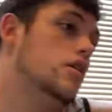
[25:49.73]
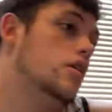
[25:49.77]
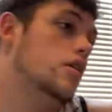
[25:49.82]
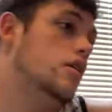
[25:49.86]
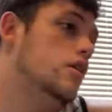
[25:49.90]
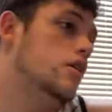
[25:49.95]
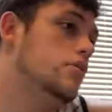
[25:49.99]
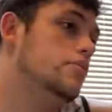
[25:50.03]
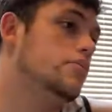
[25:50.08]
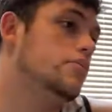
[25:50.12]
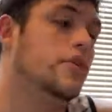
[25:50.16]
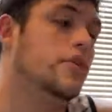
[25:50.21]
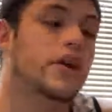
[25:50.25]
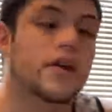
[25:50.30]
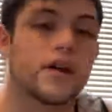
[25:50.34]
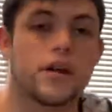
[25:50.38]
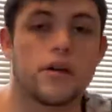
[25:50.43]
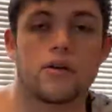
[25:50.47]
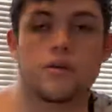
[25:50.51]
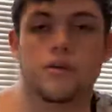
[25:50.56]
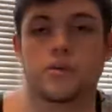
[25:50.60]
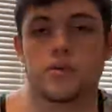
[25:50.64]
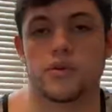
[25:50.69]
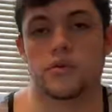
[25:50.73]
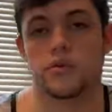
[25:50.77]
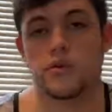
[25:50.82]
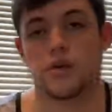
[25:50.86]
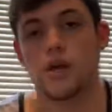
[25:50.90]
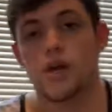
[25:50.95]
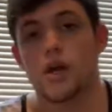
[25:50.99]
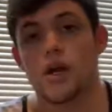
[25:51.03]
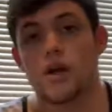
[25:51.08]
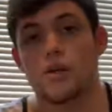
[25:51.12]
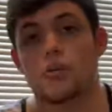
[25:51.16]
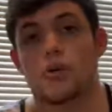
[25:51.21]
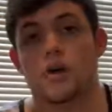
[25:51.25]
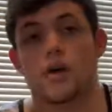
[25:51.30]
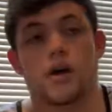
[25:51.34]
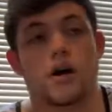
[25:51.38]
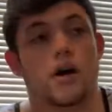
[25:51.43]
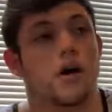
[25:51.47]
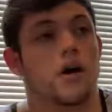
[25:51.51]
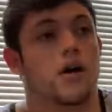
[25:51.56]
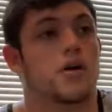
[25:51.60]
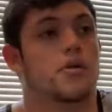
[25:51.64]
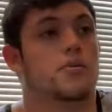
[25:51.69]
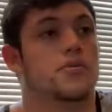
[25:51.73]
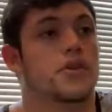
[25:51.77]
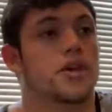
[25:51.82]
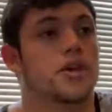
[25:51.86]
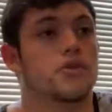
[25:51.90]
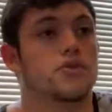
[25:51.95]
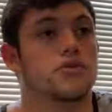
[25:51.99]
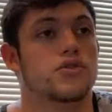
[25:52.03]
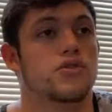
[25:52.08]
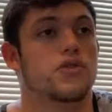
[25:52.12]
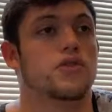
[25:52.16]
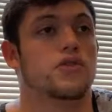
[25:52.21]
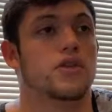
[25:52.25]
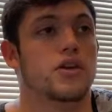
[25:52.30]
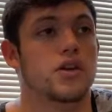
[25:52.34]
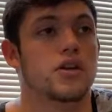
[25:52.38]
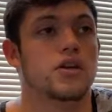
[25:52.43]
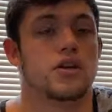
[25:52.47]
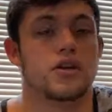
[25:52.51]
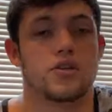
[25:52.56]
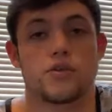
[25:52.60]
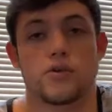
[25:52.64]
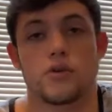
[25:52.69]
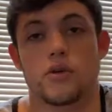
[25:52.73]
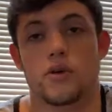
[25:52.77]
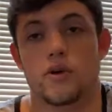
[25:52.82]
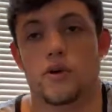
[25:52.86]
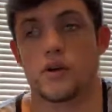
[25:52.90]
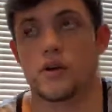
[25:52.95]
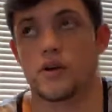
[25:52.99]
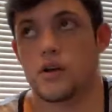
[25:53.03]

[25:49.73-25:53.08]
I gotta open the door, but they use VQ.